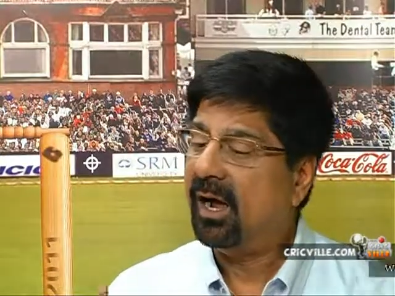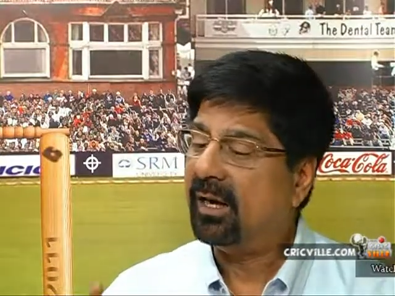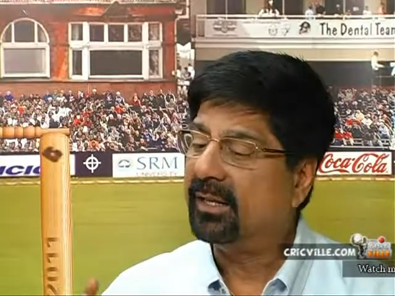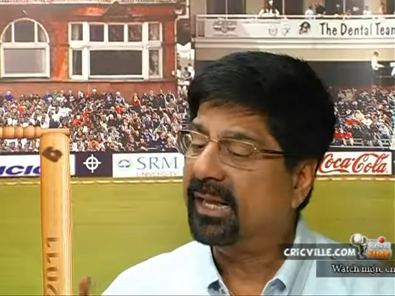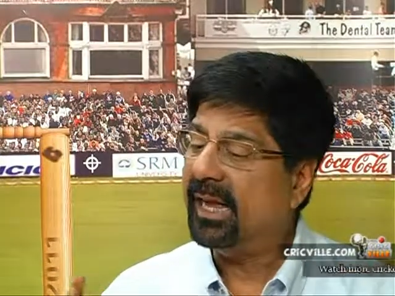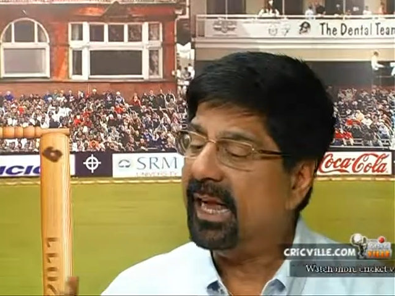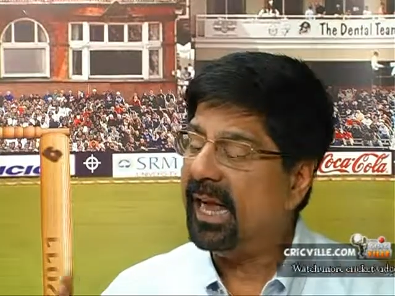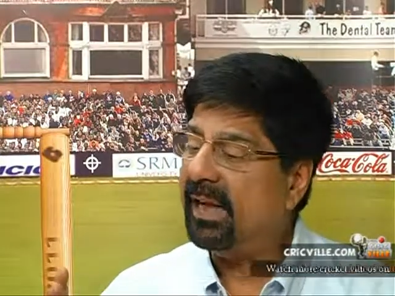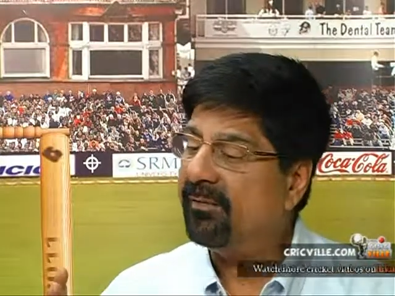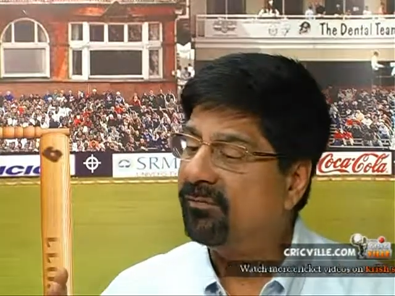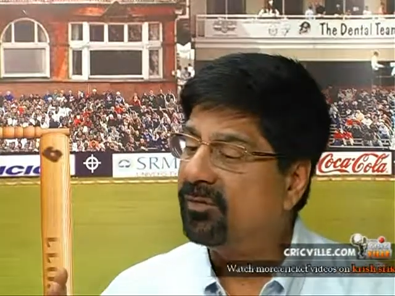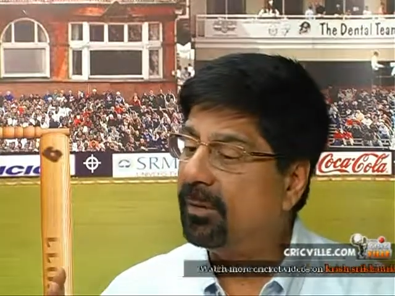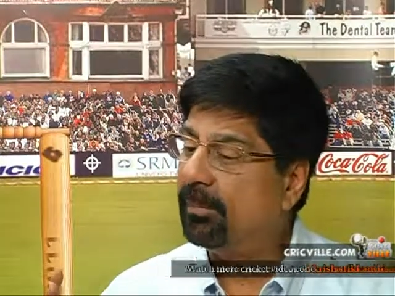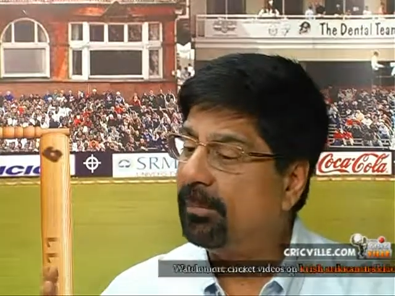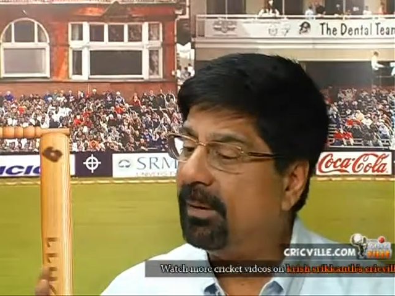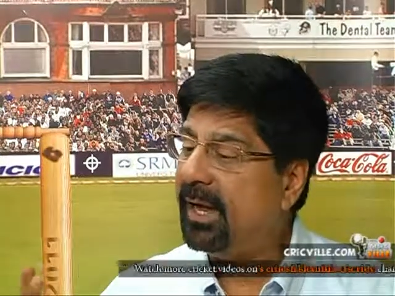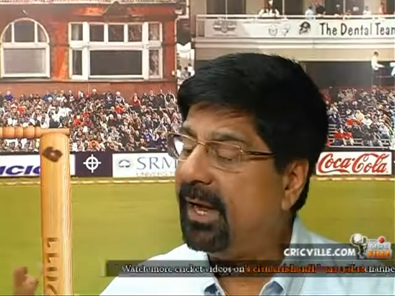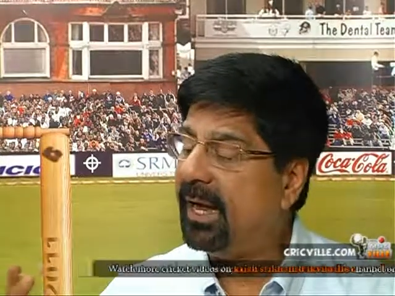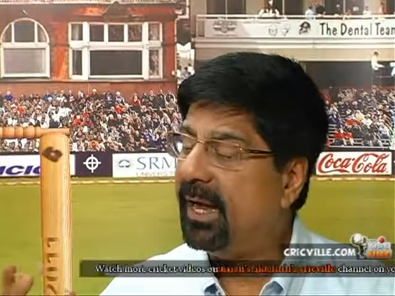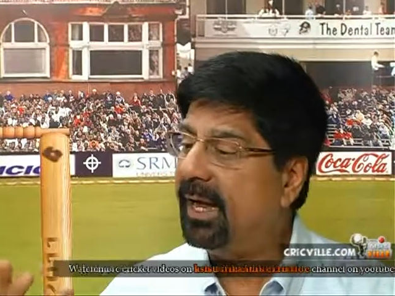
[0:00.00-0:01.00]
they have to
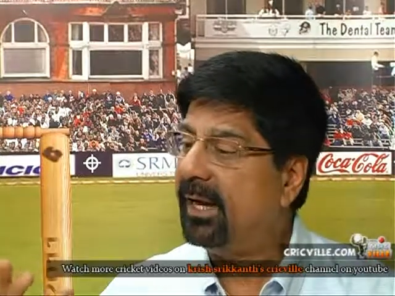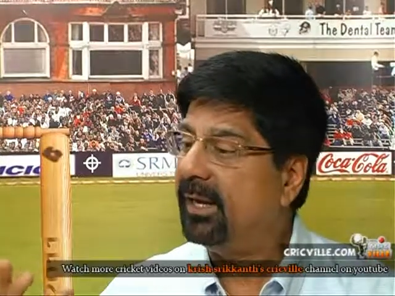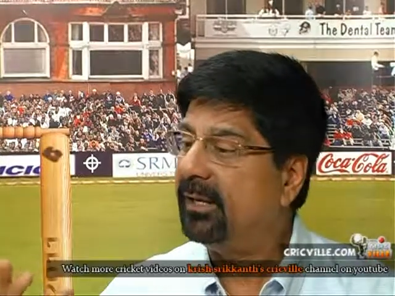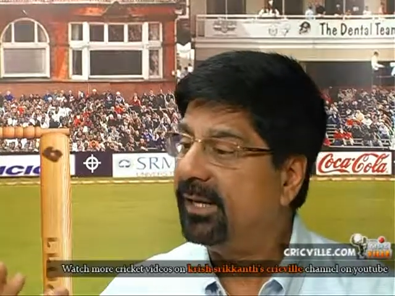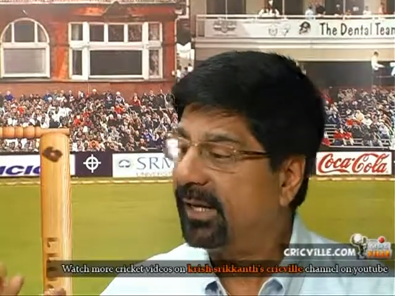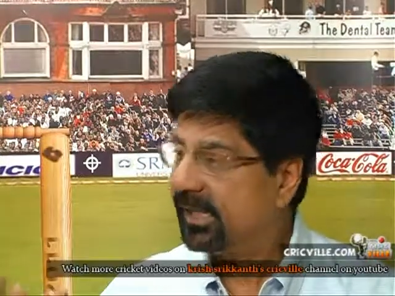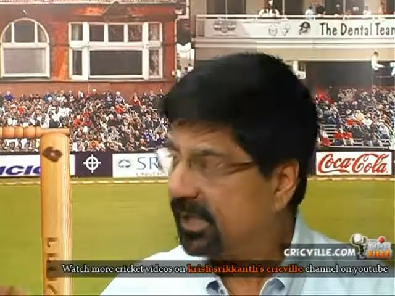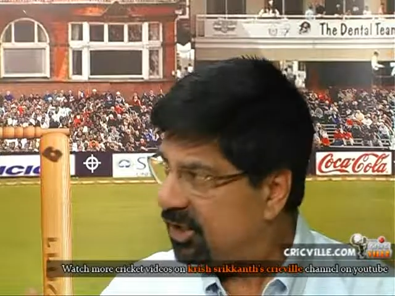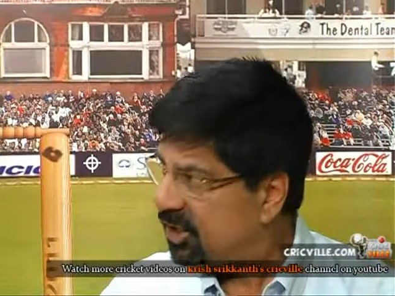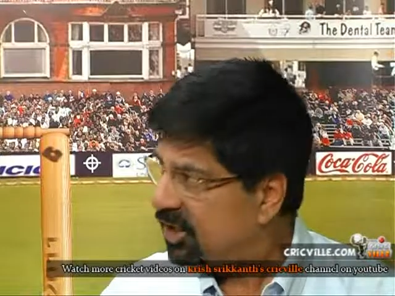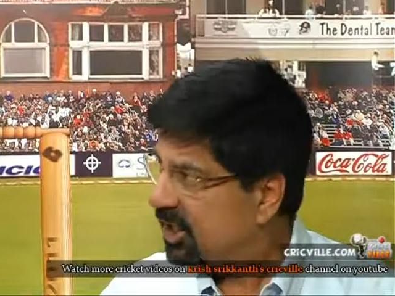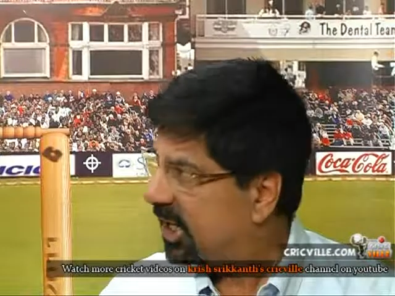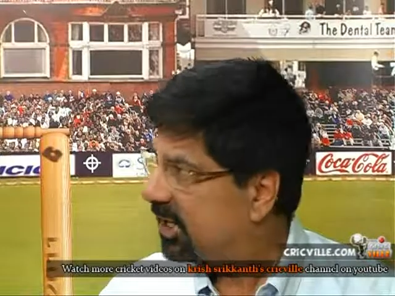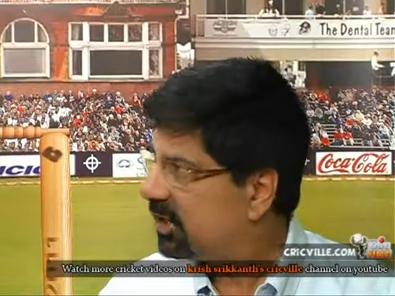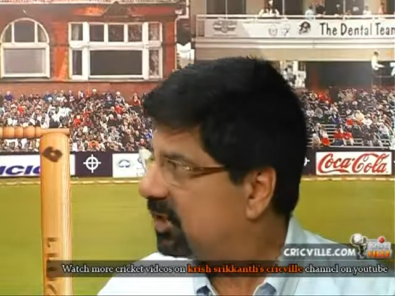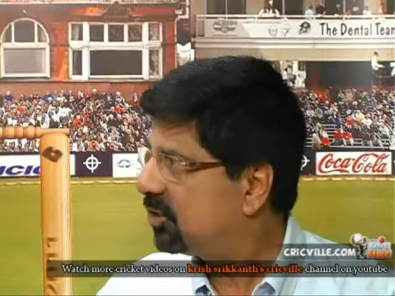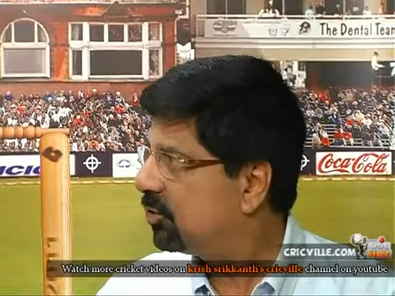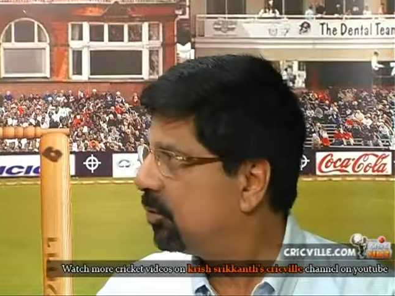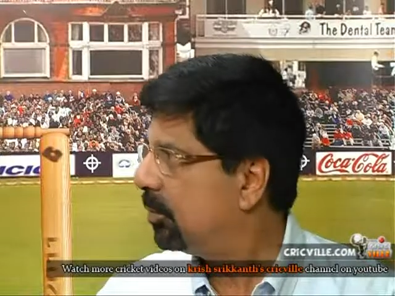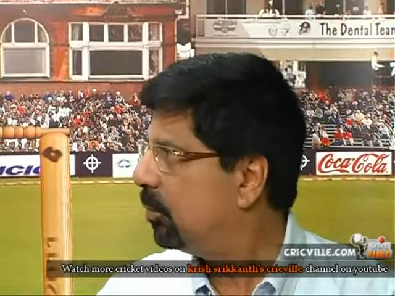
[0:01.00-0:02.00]
play Deccan
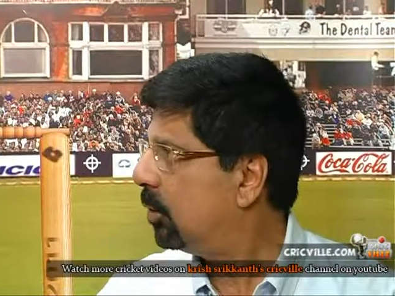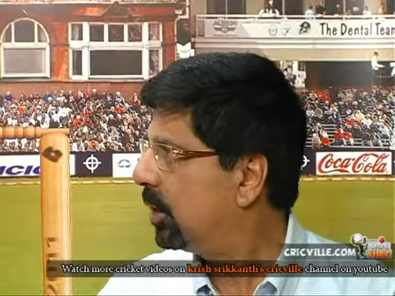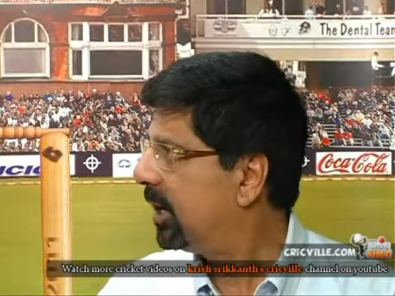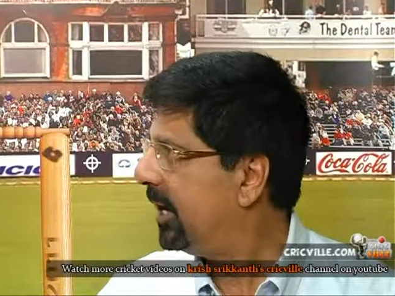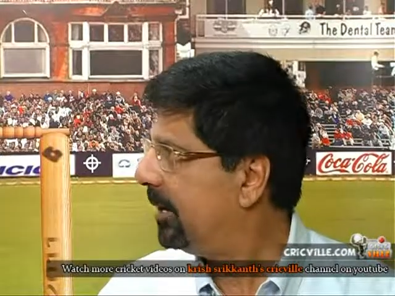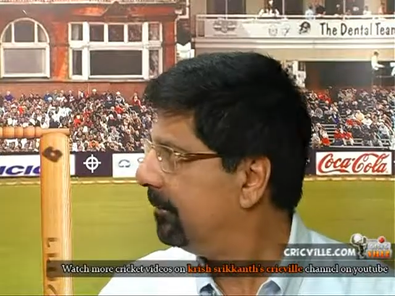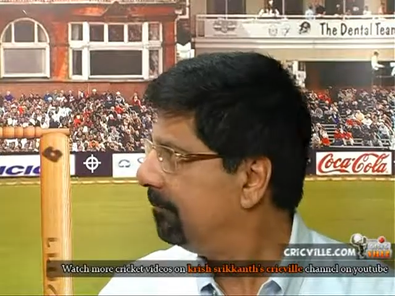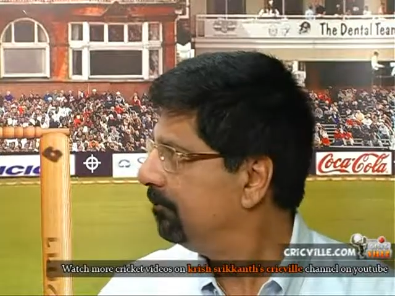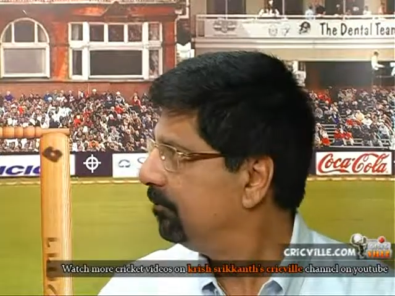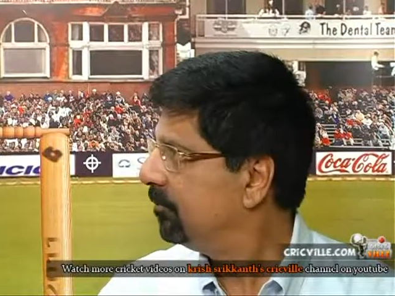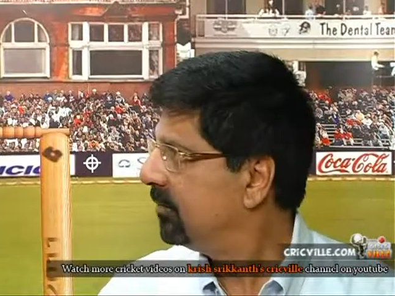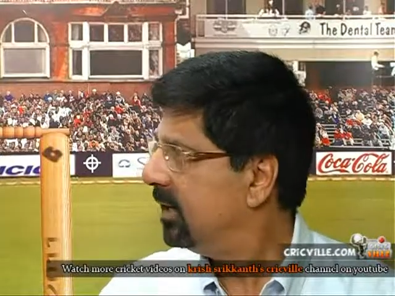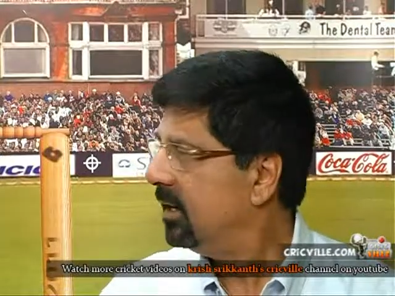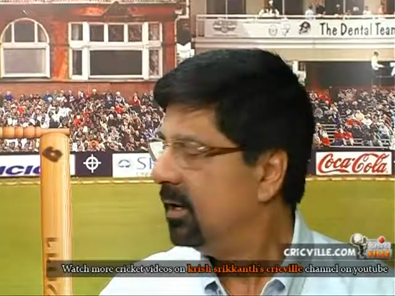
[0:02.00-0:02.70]
Chargers one more game.